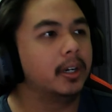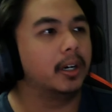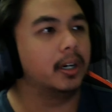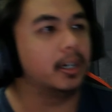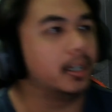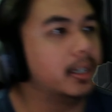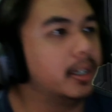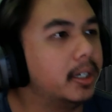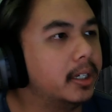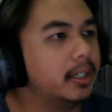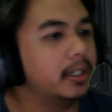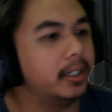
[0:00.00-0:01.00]
uh,
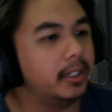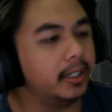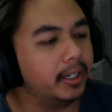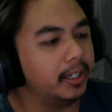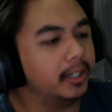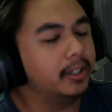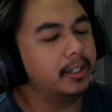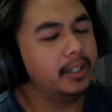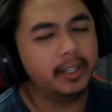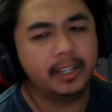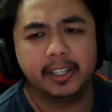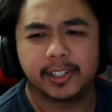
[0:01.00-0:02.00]

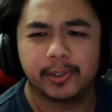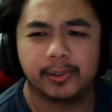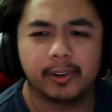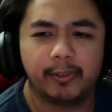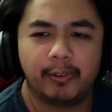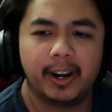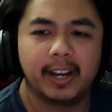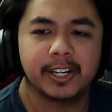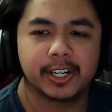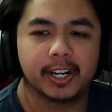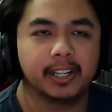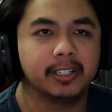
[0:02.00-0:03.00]
into their
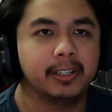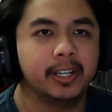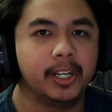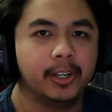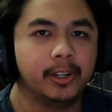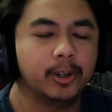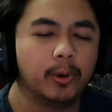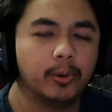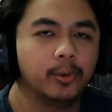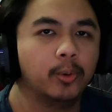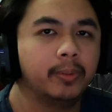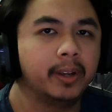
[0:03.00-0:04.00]
franchise. You don't
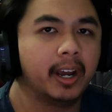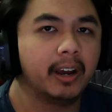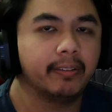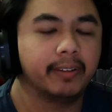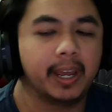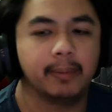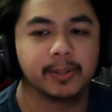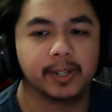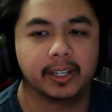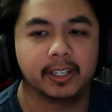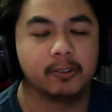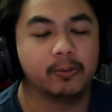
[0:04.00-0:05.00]
normally have games
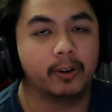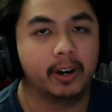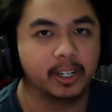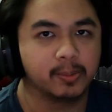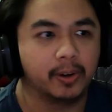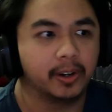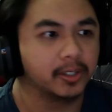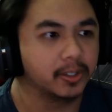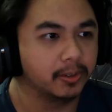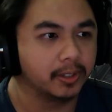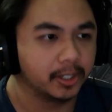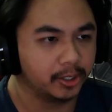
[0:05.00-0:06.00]
like this for Xbox,
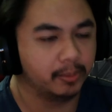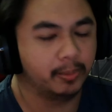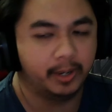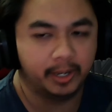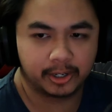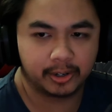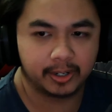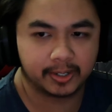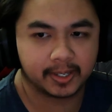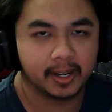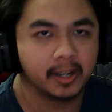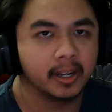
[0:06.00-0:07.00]
so this should be
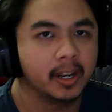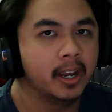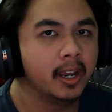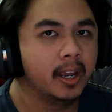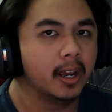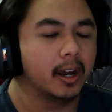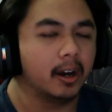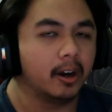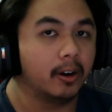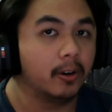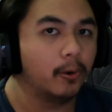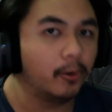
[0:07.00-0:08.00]
interesting.
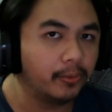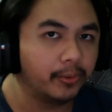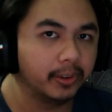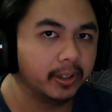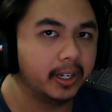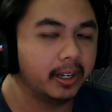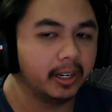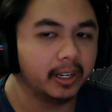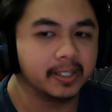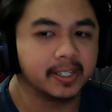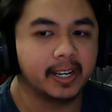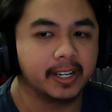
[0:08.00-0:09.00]
Hopefully, it
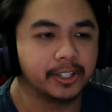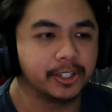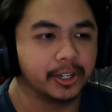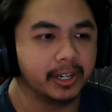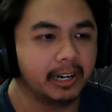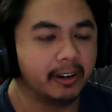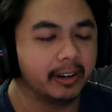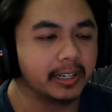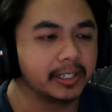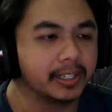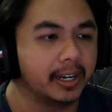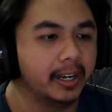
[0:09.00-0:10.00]
isn't as generic
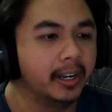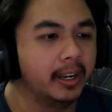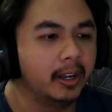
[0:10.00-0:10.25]
as I